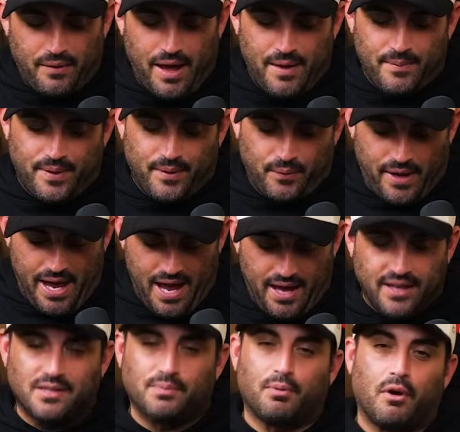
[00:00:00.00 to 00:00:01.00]
I mean,
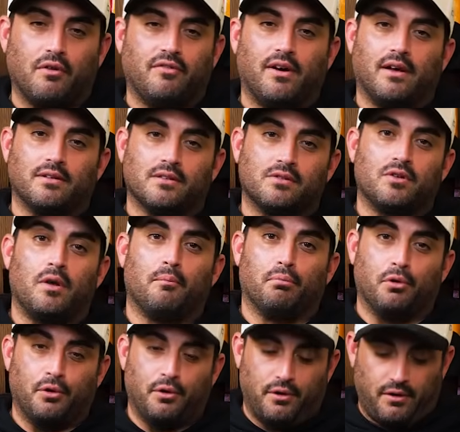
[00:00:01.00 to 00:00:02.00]
his profile is
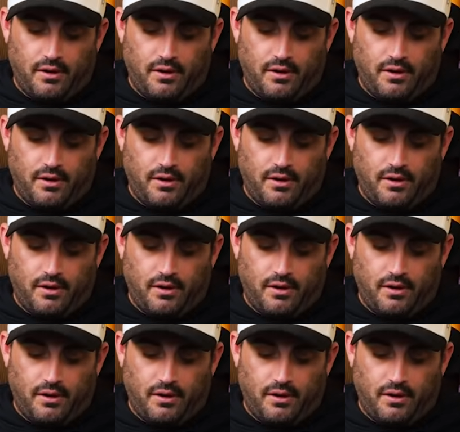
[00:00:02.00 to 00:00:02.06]
brutal.